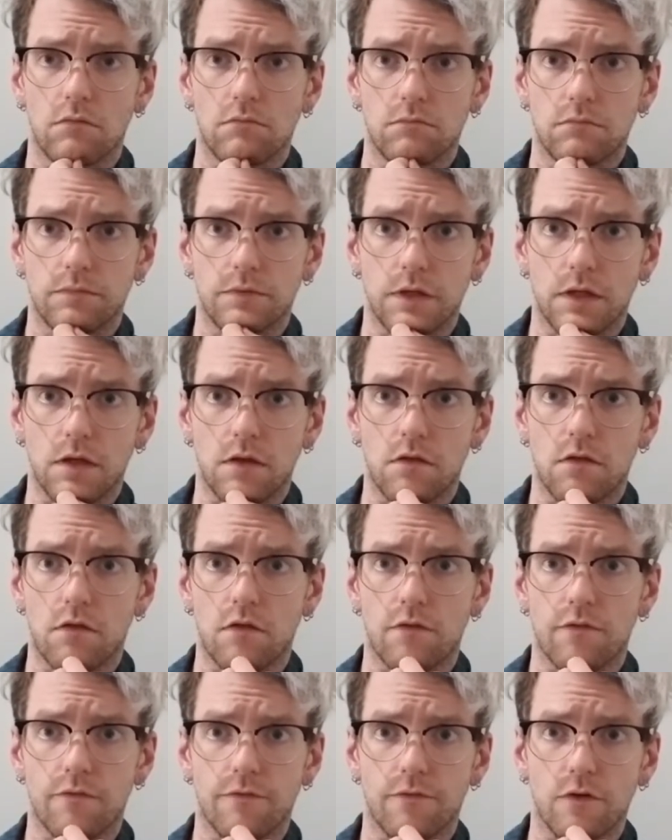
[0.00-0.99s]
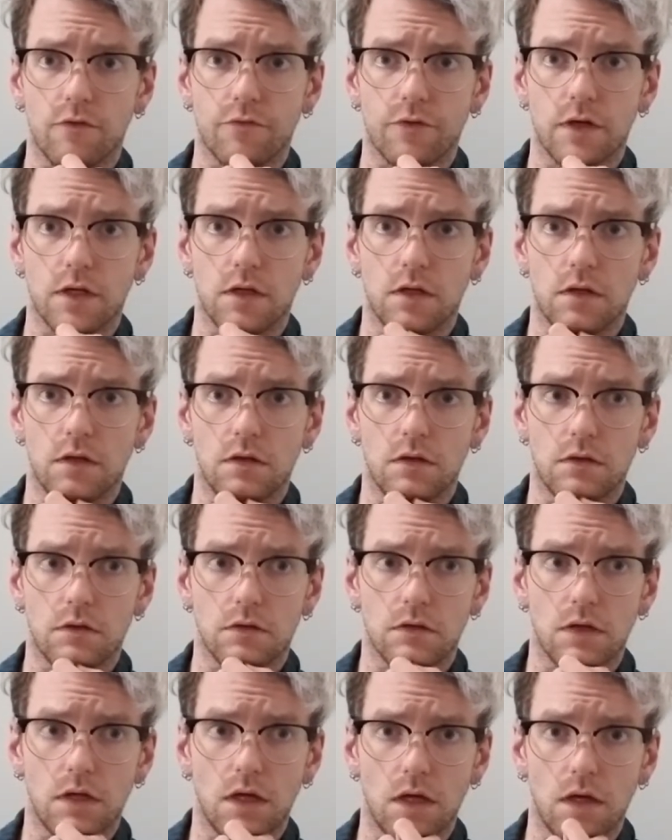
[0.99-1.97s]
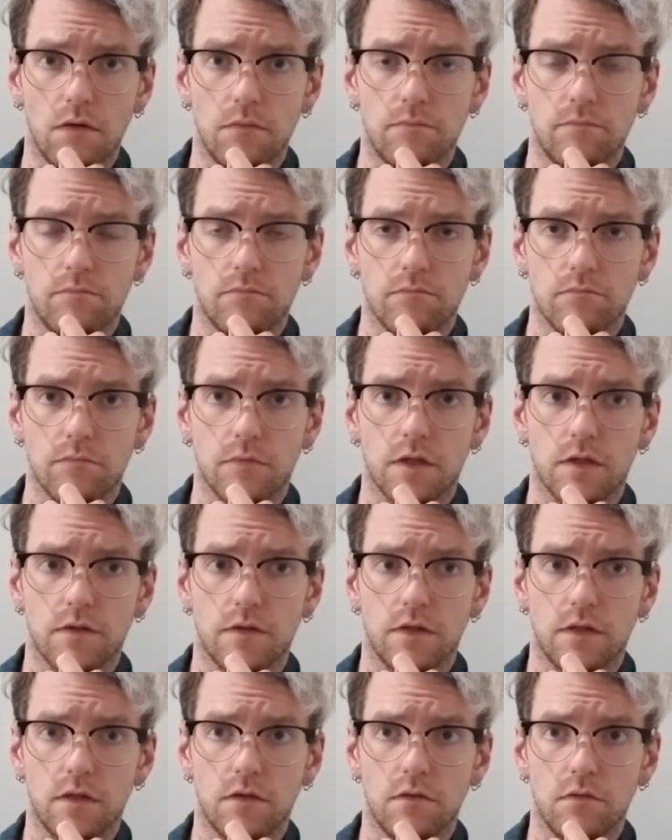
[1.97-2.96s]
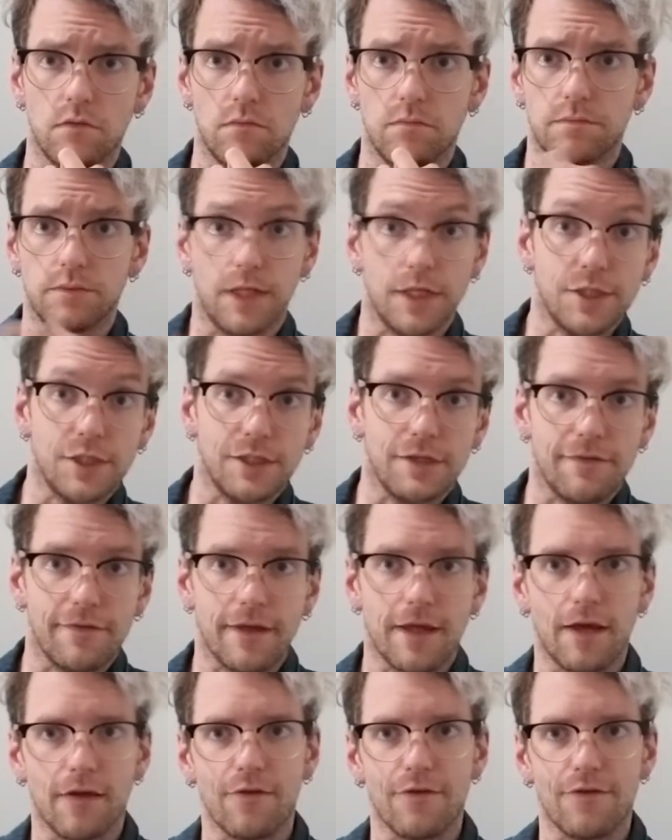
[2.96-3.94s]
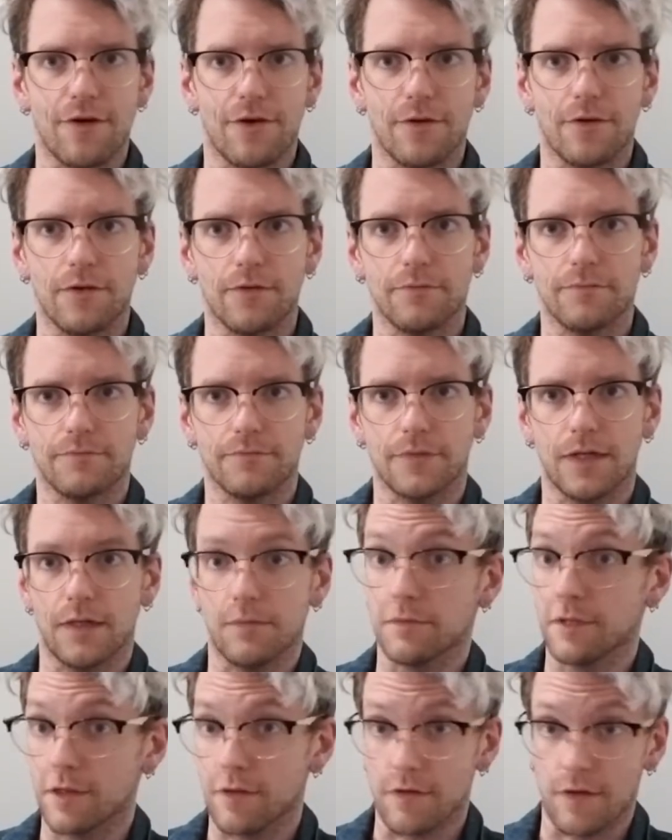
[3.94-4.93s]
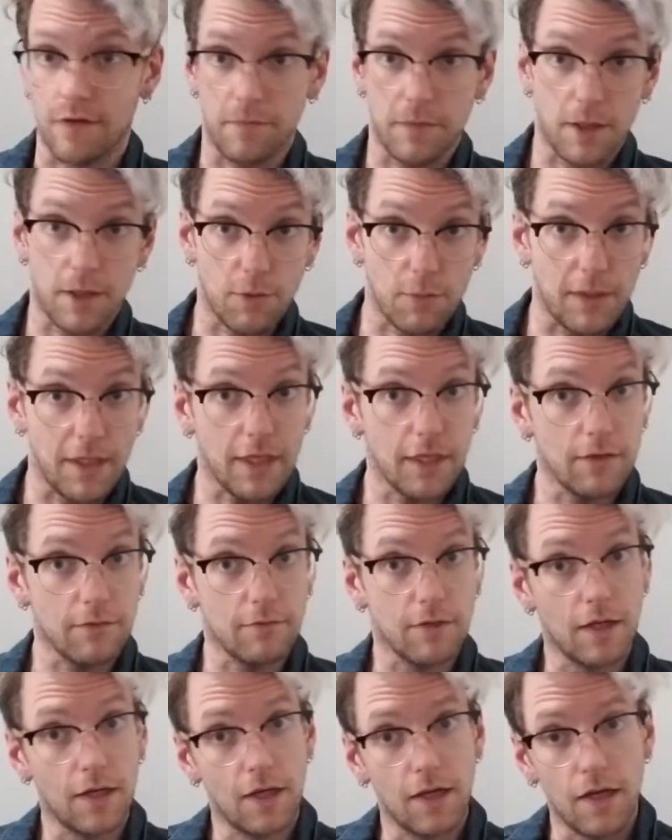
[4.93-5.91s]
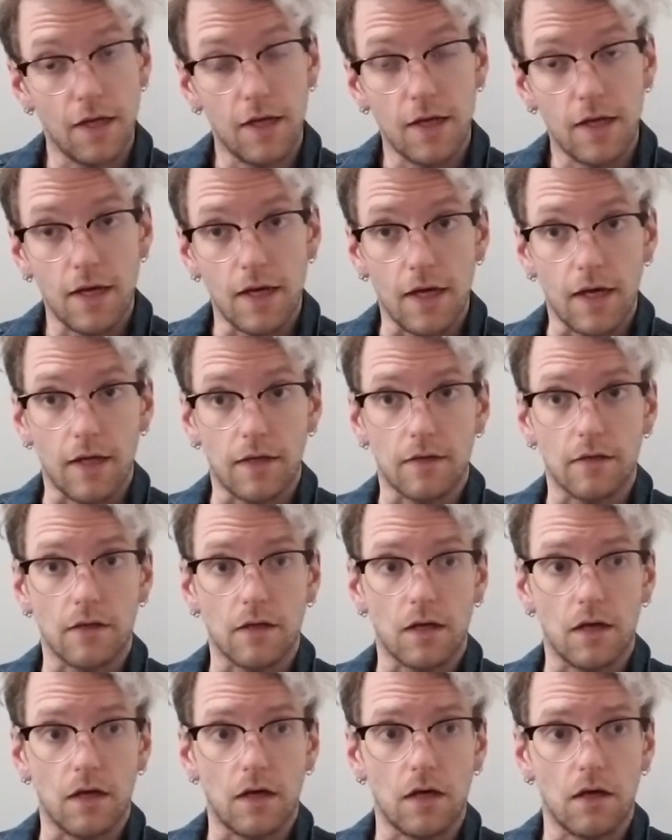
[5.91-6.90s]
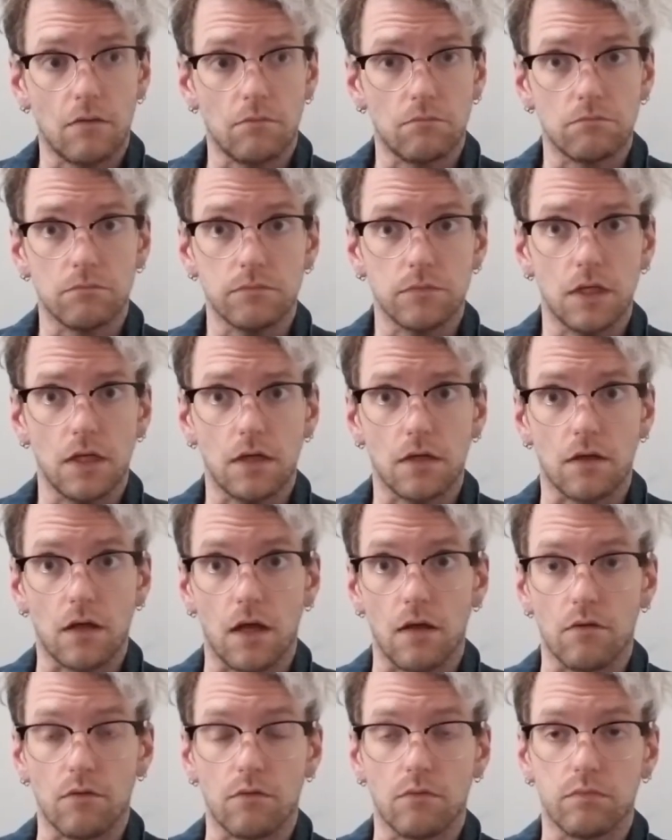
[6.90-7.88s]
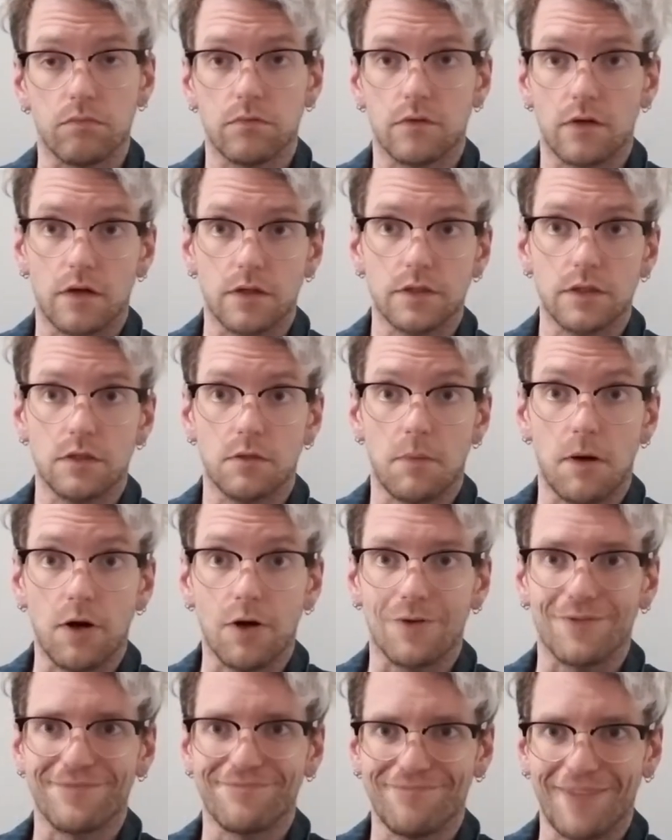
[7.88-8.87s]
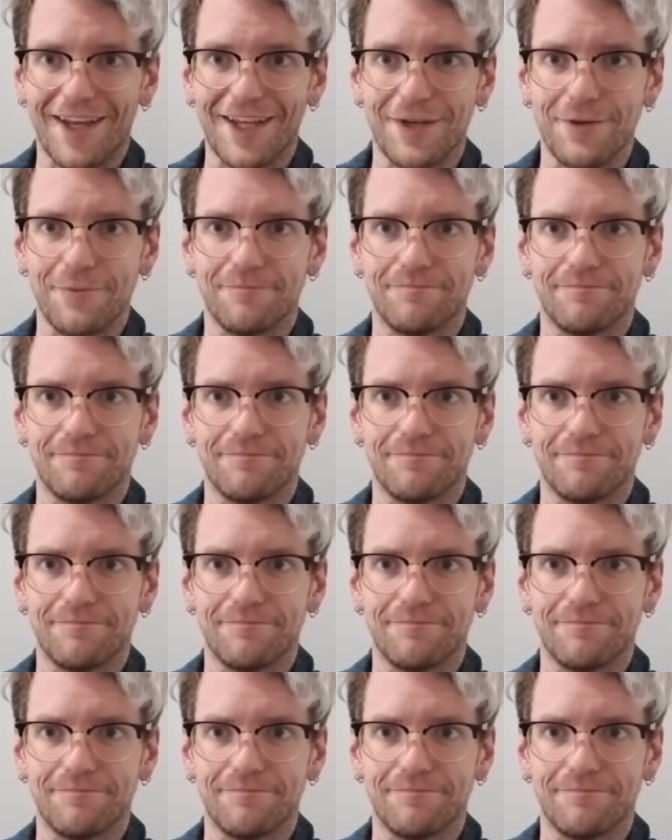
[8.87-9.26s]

Please feel free to continue pledging to the Kickstarter. Please give me your money. And I'll talk to you tomorrow. Thank you.